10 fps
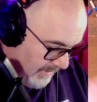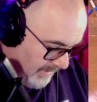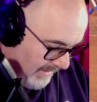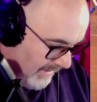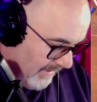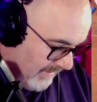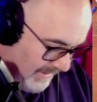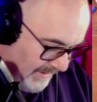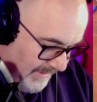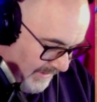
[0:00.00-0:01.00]
That and
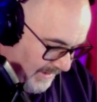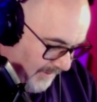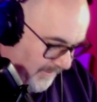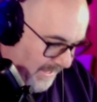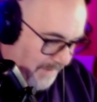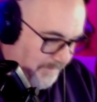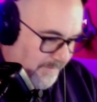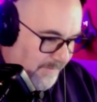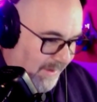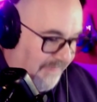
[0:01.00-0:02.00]
that and that. Okay.
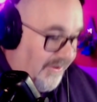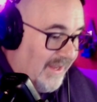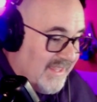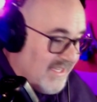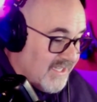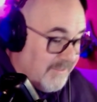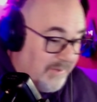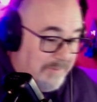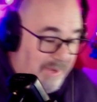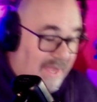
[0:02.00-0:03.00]
I feel like this is some
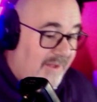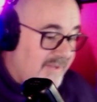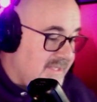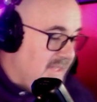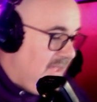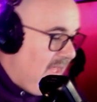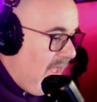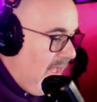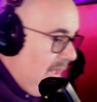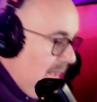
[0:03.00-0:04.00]
good piles.
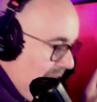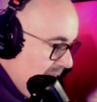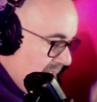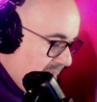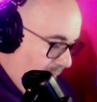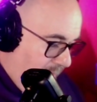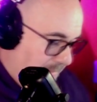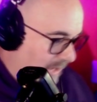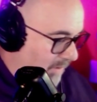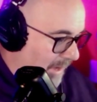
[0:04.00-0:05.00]
Let's start
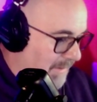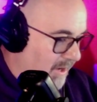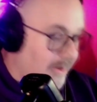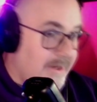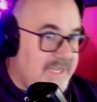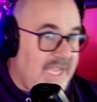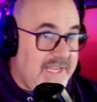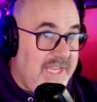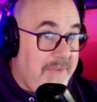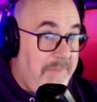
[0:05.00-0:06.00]
by grabbing our
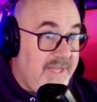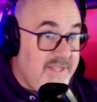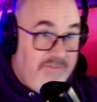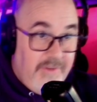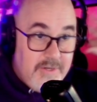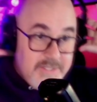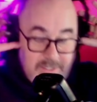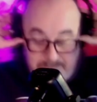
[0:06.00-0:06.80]
Technic pins first.